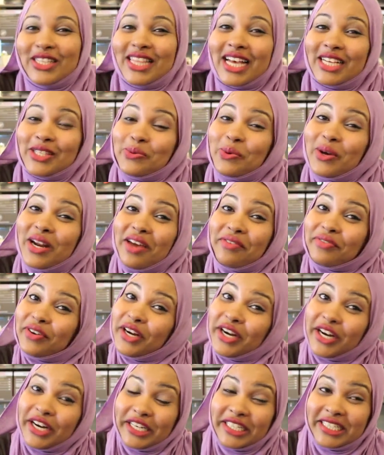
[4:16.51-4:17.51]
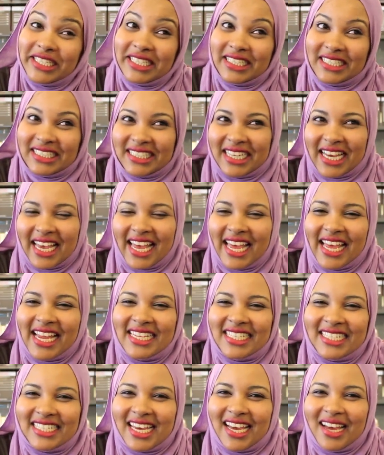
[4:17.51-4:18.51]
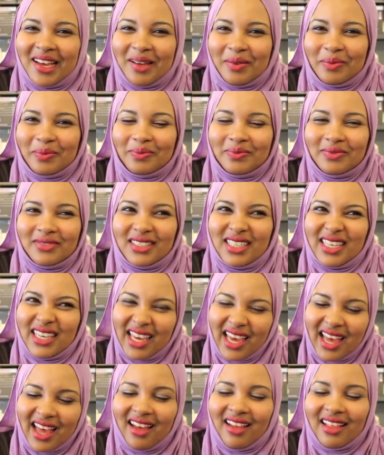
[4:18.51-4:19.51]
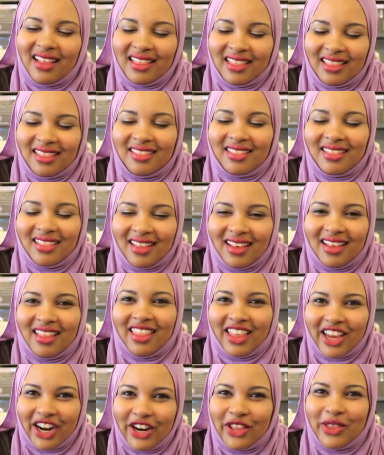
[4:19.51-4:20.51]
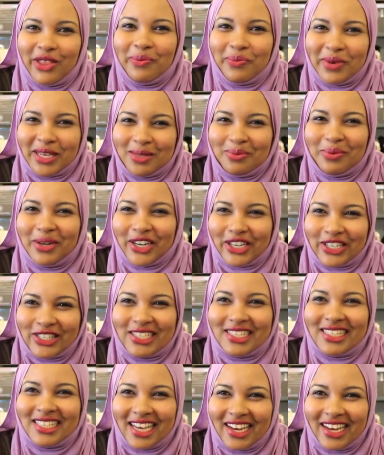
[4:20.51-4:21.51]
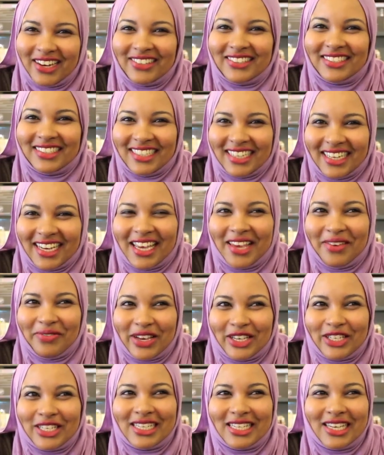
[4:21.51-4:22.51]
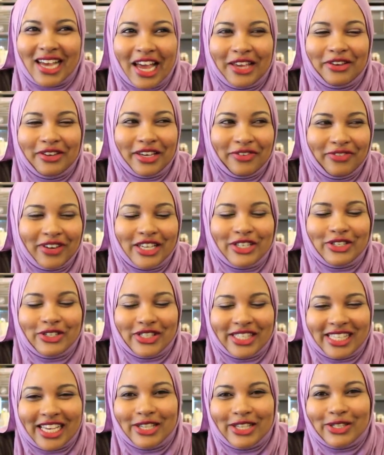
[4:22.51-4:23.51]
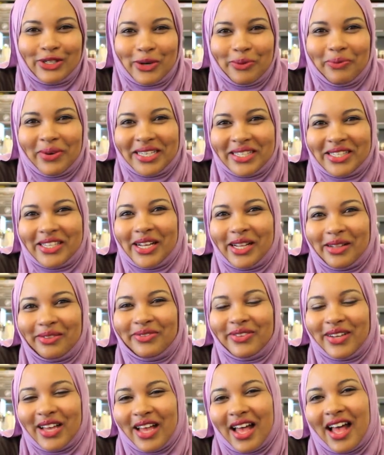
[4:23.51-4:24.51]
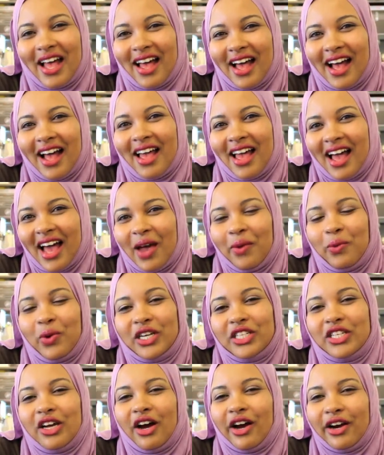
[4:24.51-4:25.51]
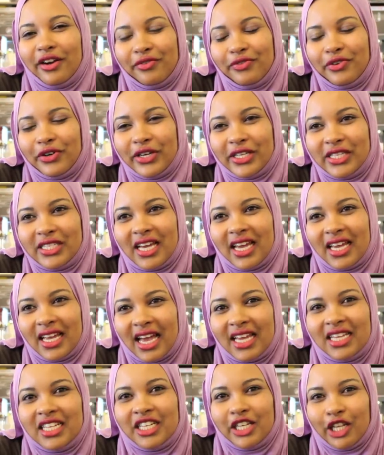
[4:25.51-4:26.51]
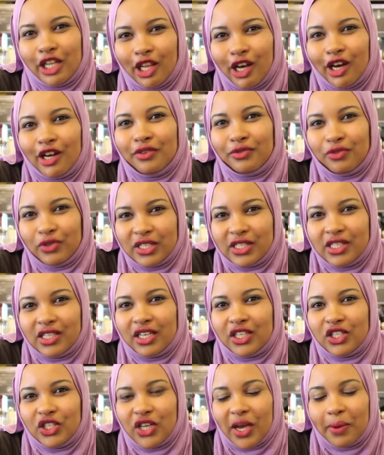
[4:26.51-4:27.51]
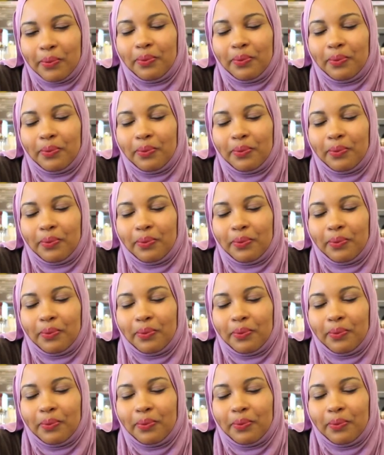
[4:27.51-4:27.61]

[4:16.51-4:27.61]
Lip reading: That's what I've heard, and yeah, they are the best burgers in town. If I should say so myself. I worked hard for it. I did a lot of research.